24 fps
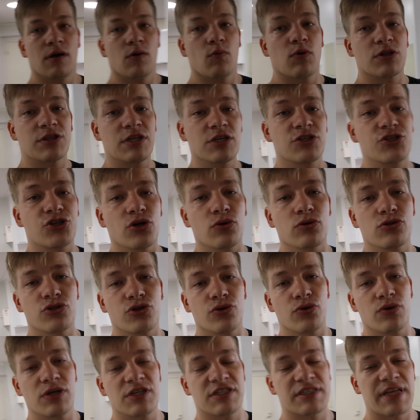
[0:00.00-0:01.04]
What this shows
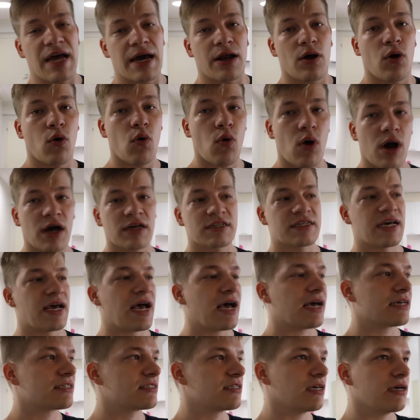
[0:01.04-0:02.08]
you is that Hoas
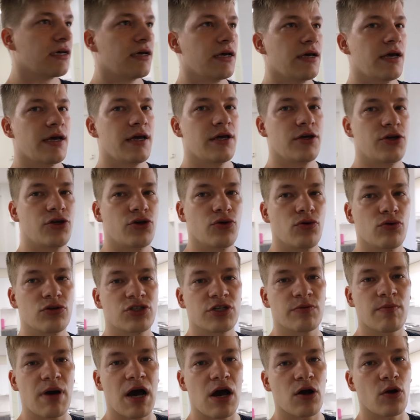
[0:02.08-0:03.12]
has a huge
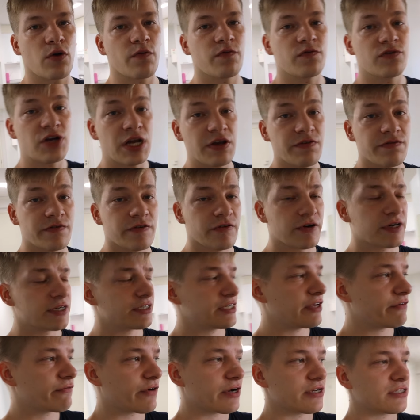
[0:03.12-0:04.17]
amount of
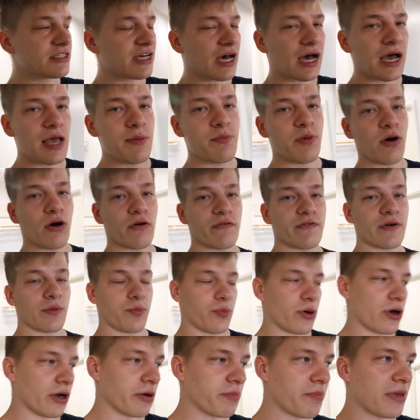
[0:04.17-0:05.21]
different type of
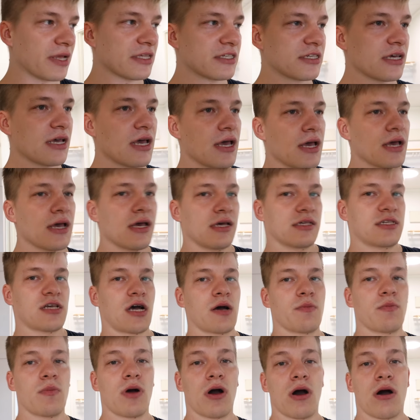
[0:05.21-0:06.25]
apartments.
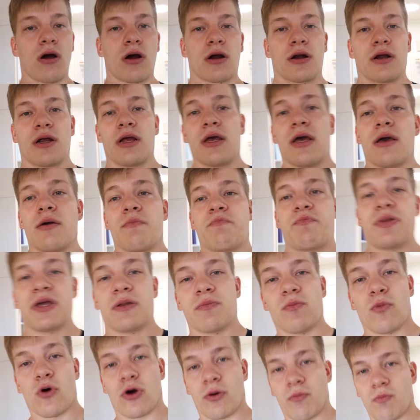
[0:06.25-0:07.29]
Some are a bit
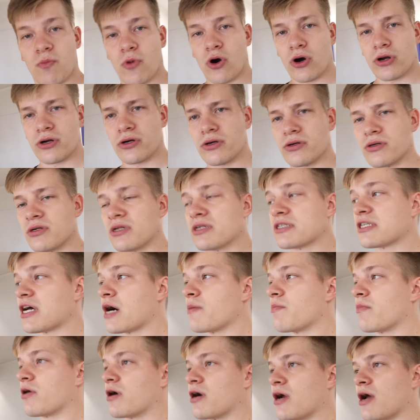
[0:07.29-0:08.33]
more modern,
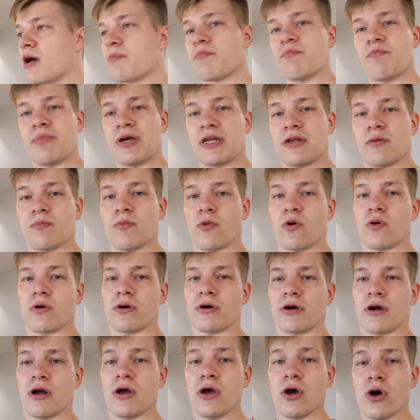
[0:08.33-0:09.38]
some are a bit
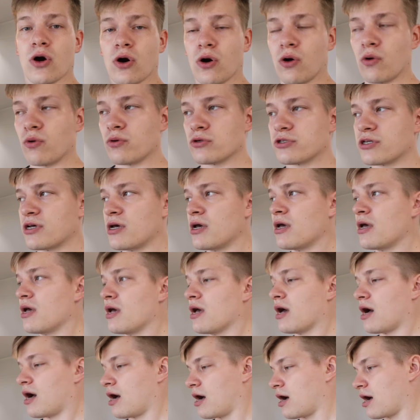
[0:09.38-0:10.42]
more old,
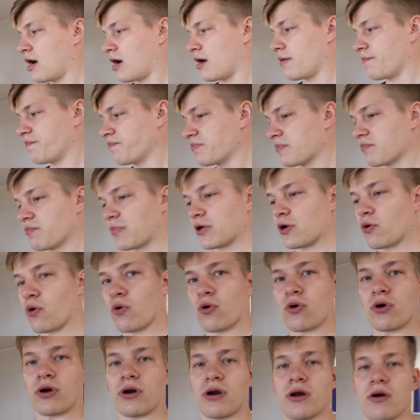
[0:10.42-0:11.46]
but
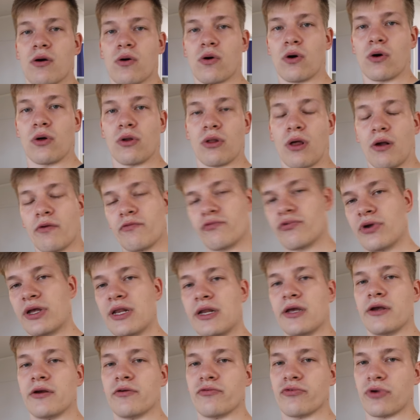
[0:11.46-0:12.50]
all
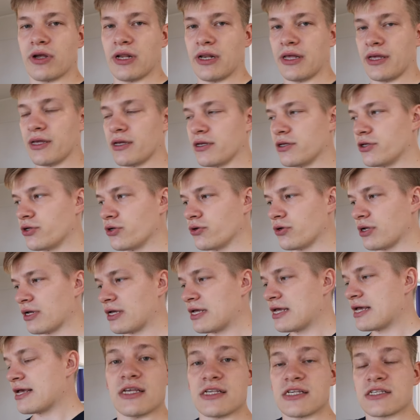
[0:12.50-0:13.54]
really
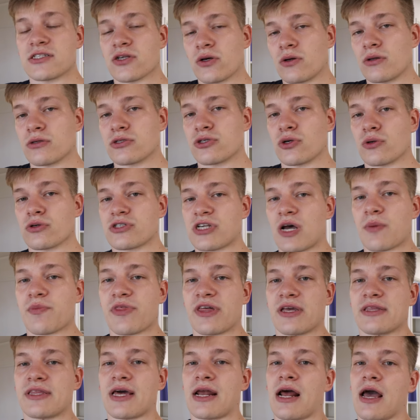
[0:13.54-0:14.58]
good. This is also
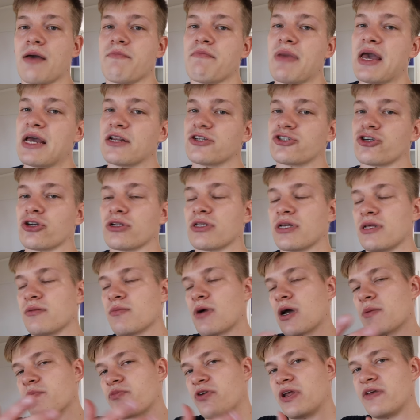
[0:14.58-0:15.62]
something that I mentioned in
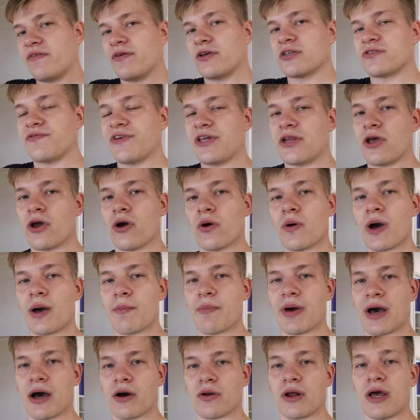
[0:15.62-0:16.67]
my previous video
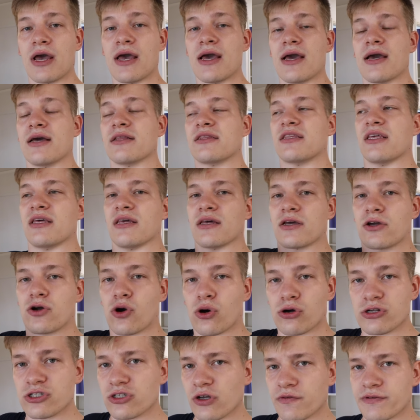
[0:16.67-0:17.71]
about the
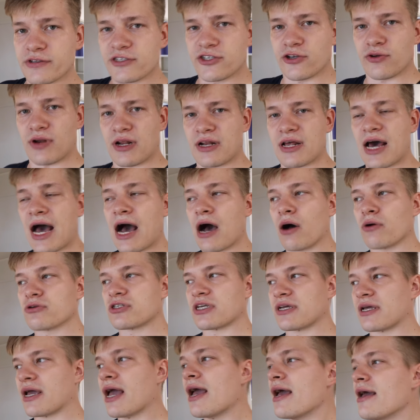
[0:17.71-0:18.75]
cost of student
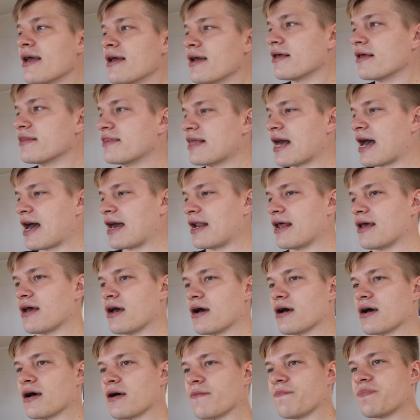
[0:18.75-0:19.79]
housing,
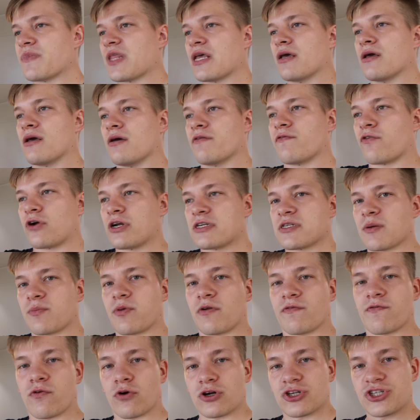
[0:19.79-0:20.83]
that for
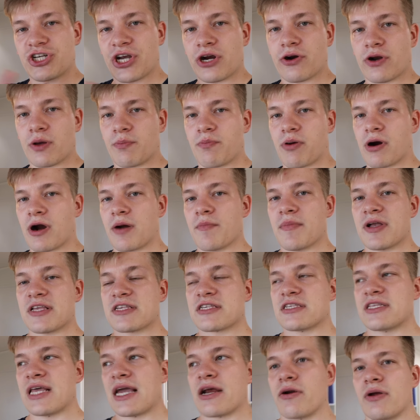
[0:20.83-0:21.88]
example, for shared
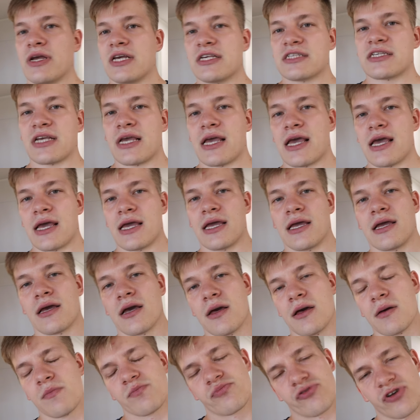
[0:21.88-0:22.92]
apartments, there is a
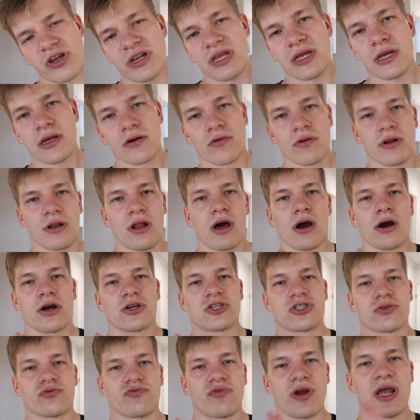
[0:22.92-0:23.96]
pretty
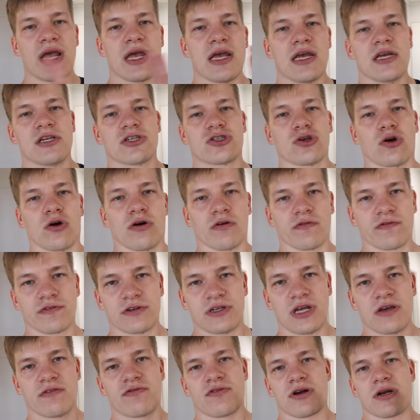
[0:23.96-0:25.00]
large range of
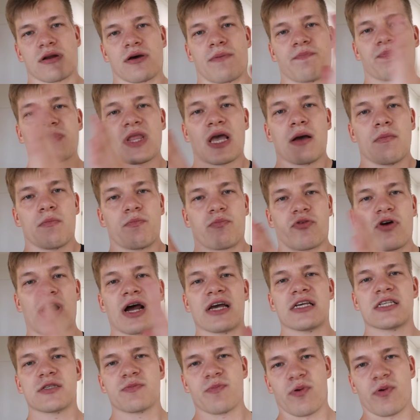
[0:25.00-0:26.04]
different price